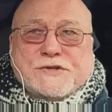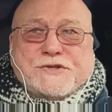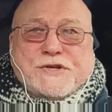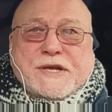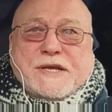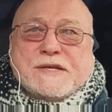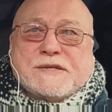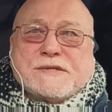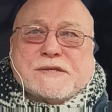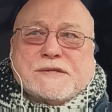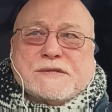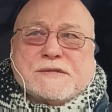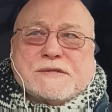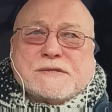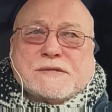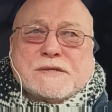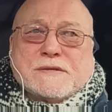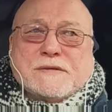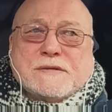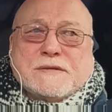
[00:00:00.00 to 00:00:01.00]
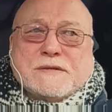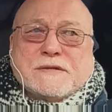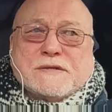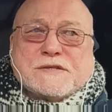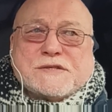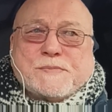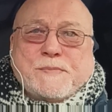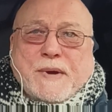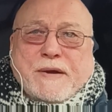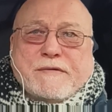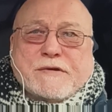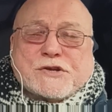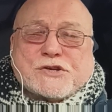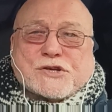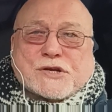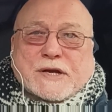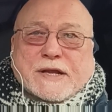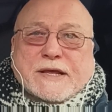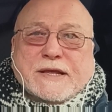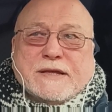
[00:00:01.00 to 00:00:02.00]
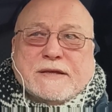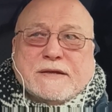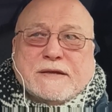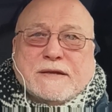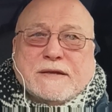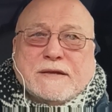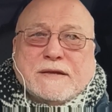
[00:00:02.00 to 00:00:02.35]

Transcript: Jesus, spiritually,